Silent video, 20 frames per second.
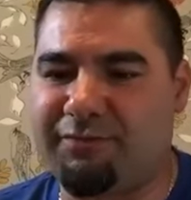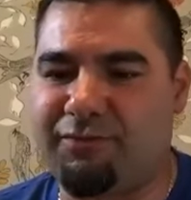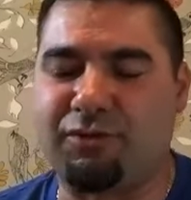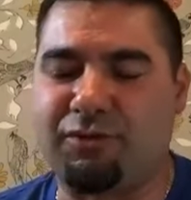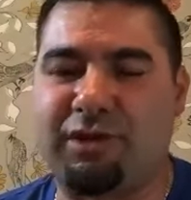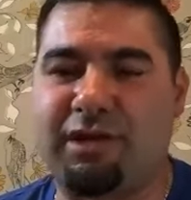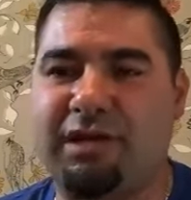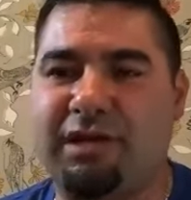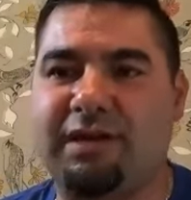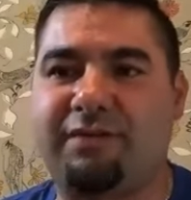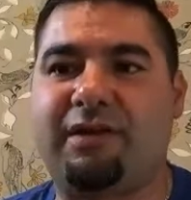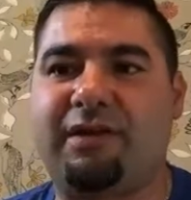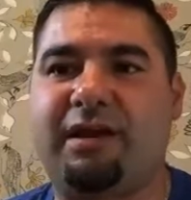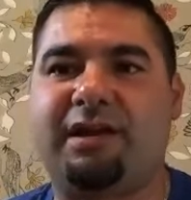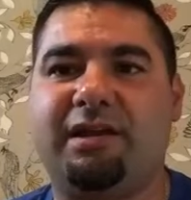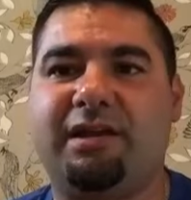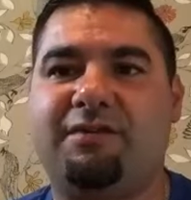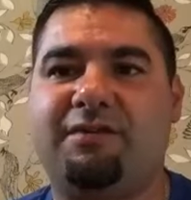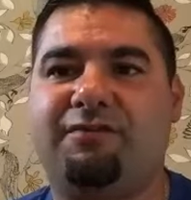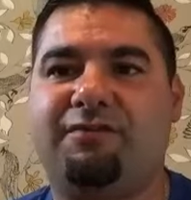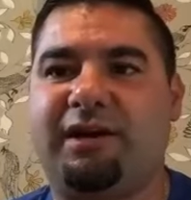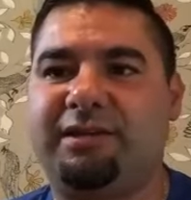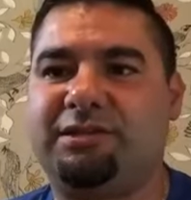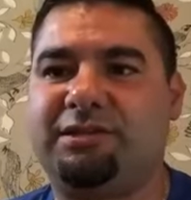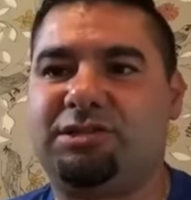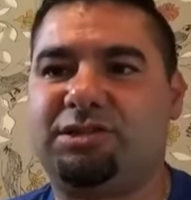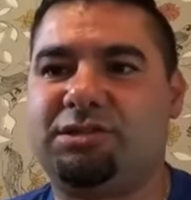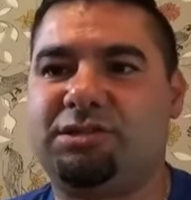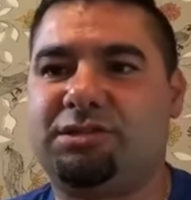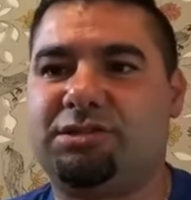can give any
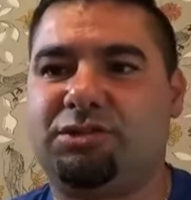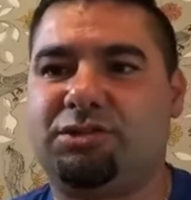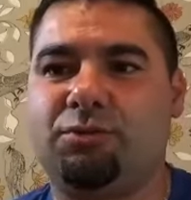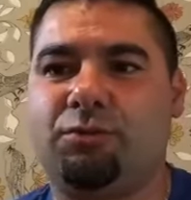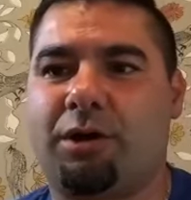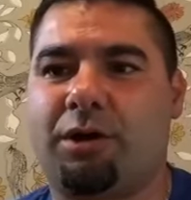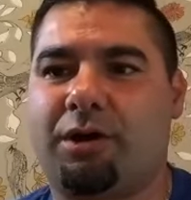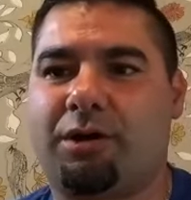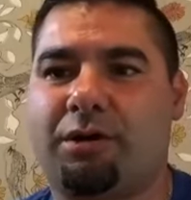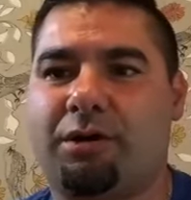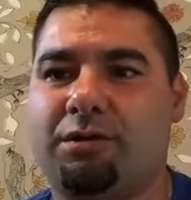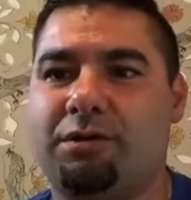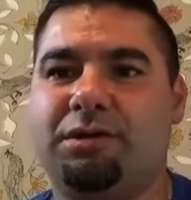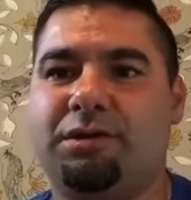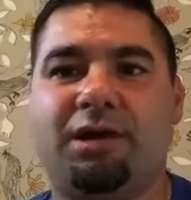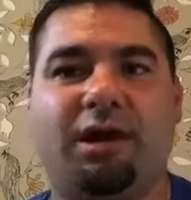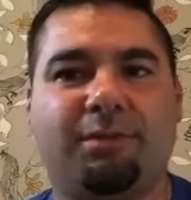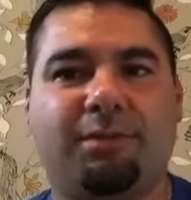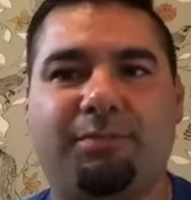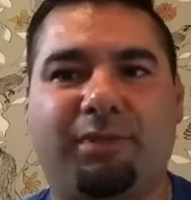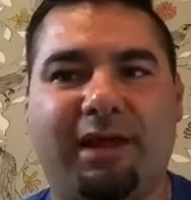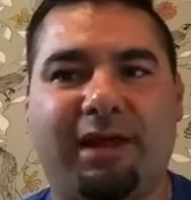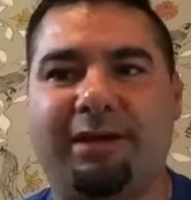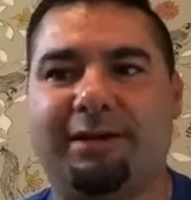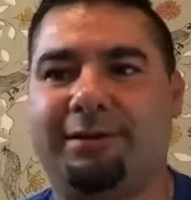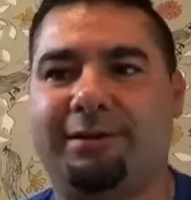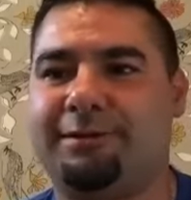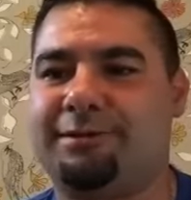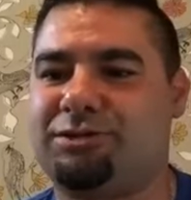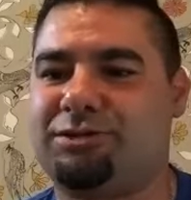advice to our young
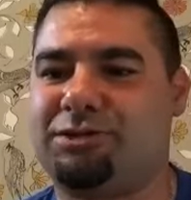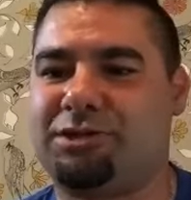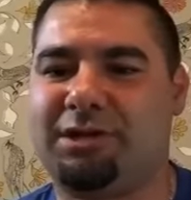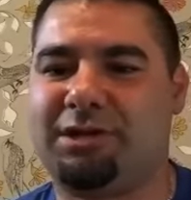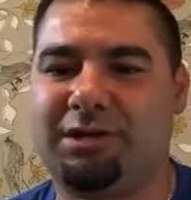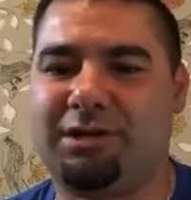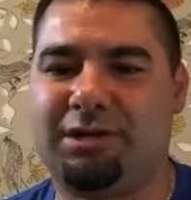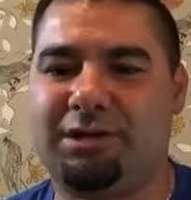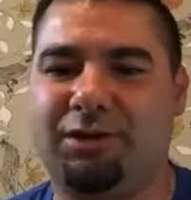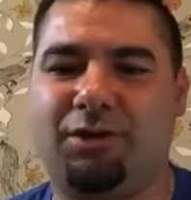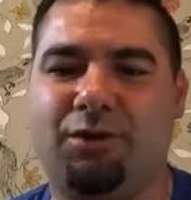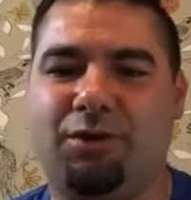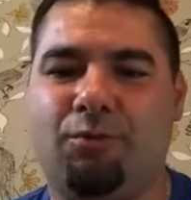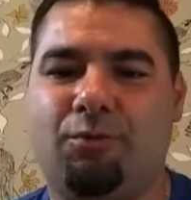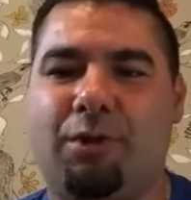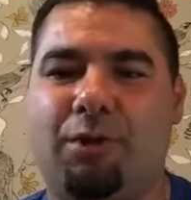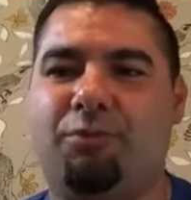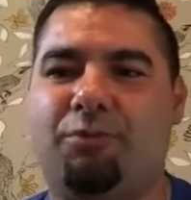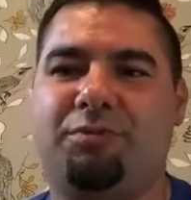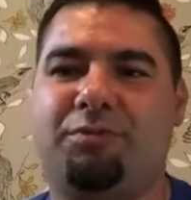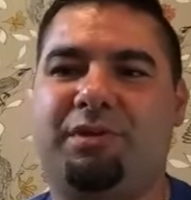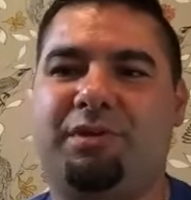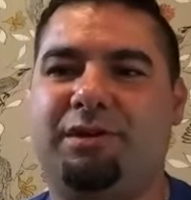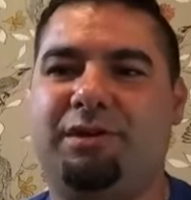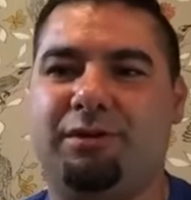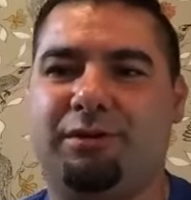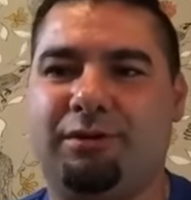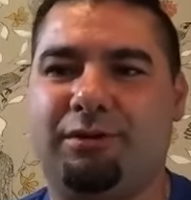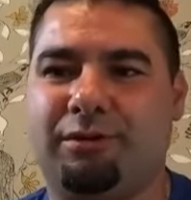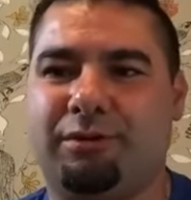players, what would be
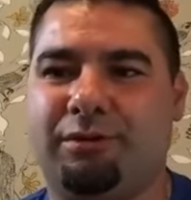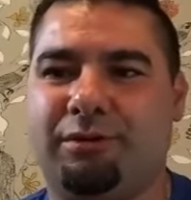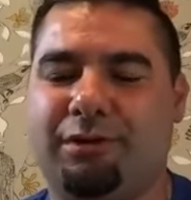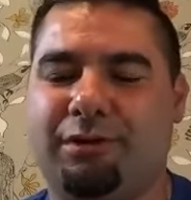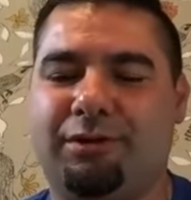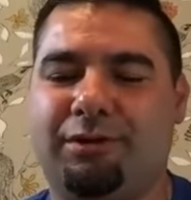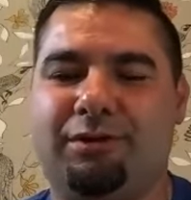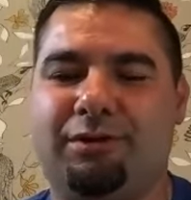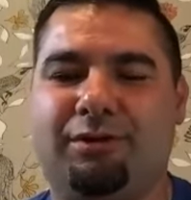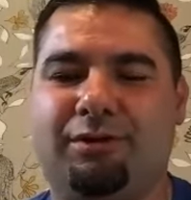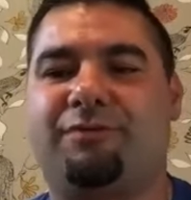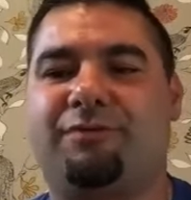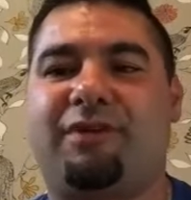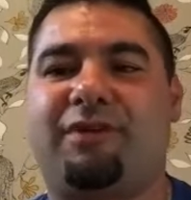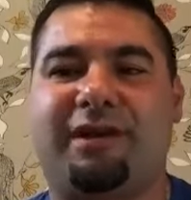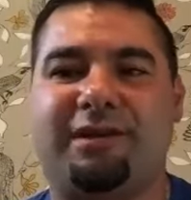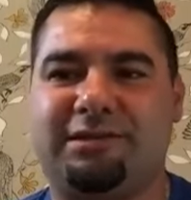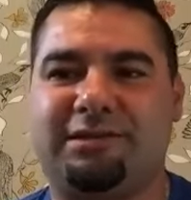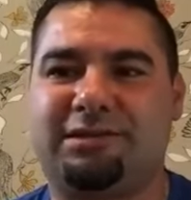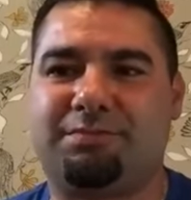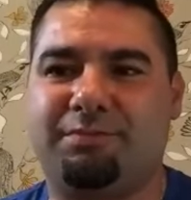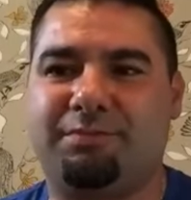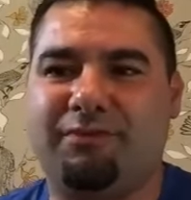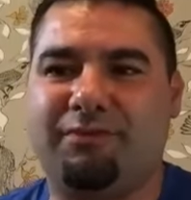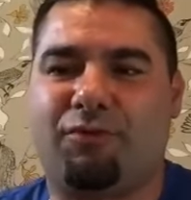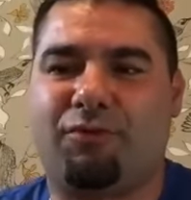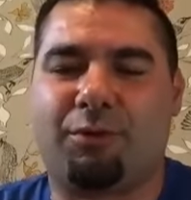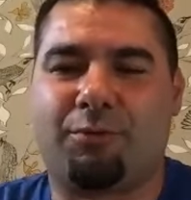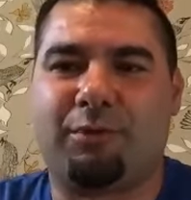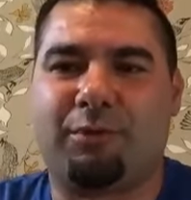your advice
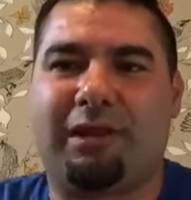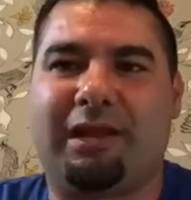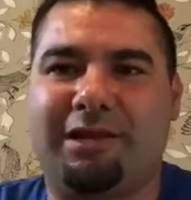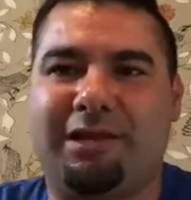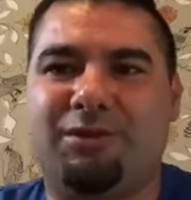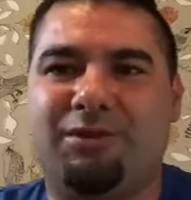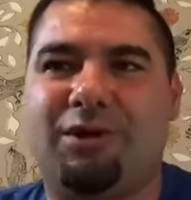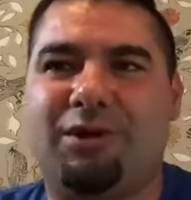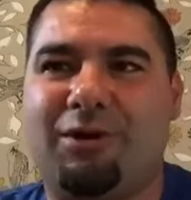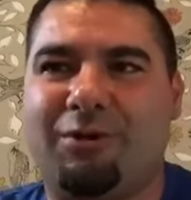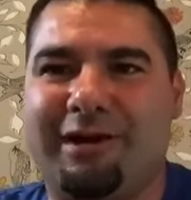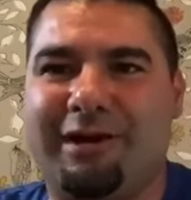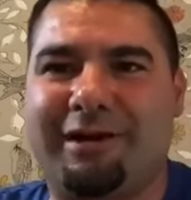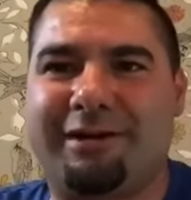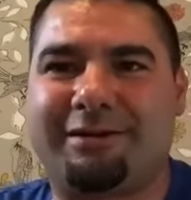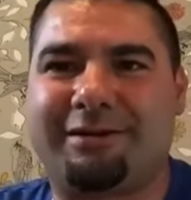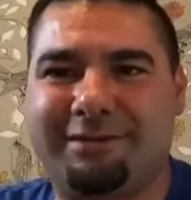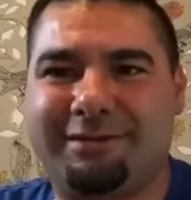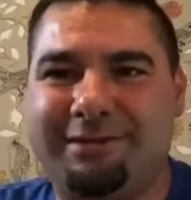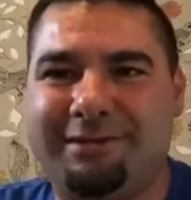before we let you go here?